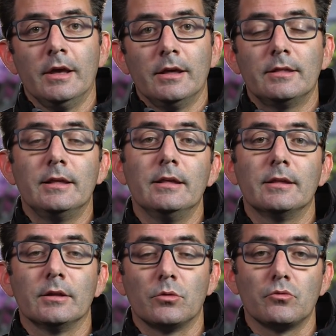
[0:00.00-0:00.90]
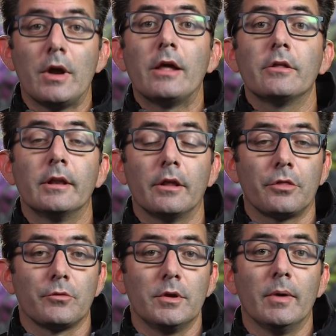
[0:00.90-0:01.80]
season rather than a
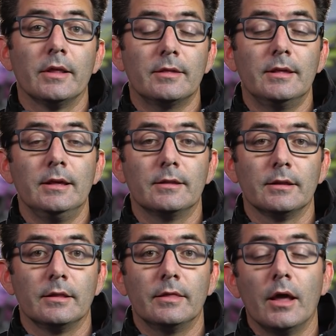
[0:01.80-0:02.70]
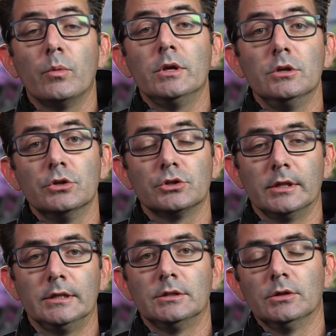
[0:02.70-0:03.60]
3-month season that we
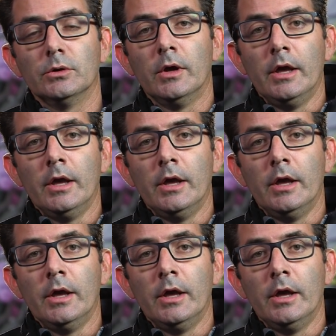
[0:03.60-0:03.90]
usually do.